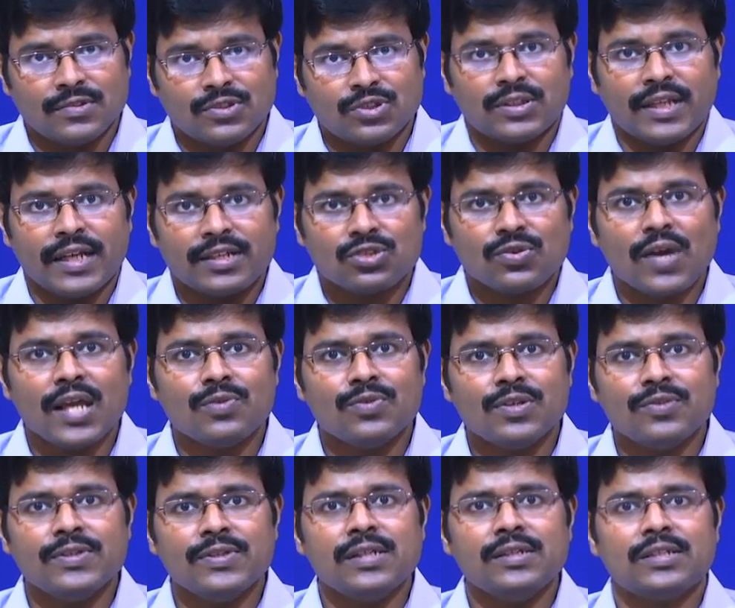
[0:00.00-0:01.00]
So, that is why
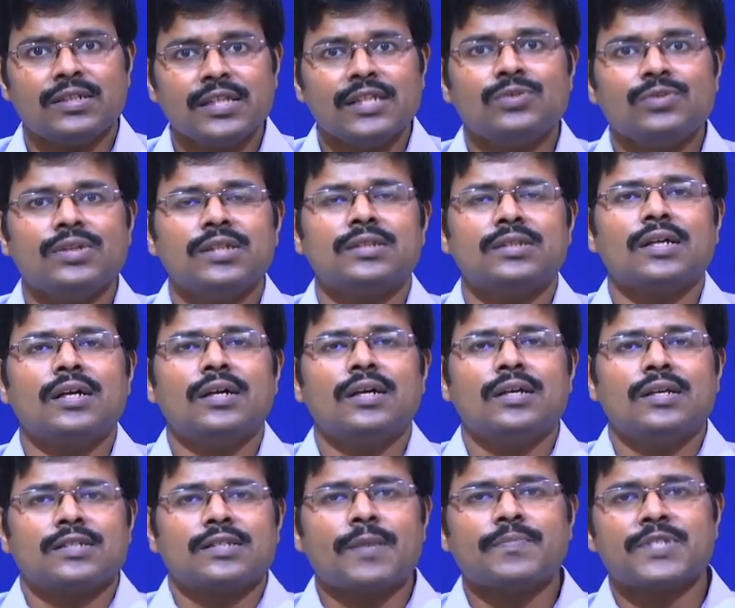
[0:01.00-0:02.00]
we will deal with
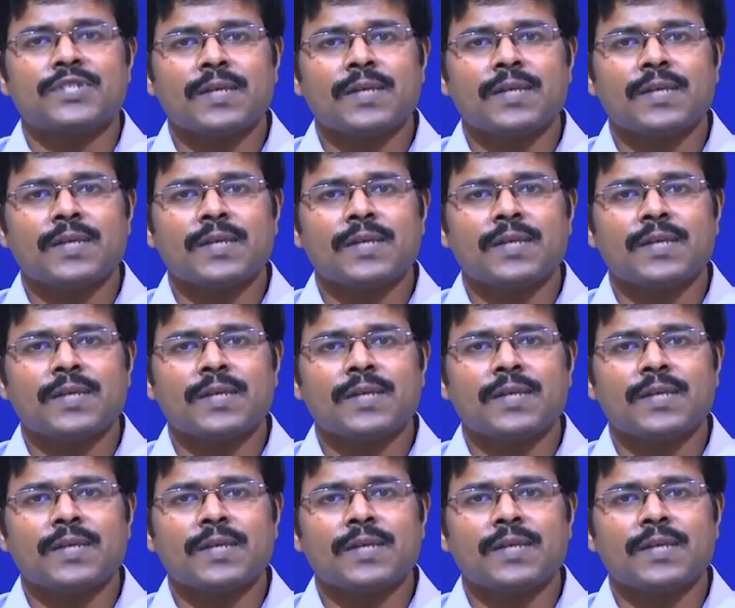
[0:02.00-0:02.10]
some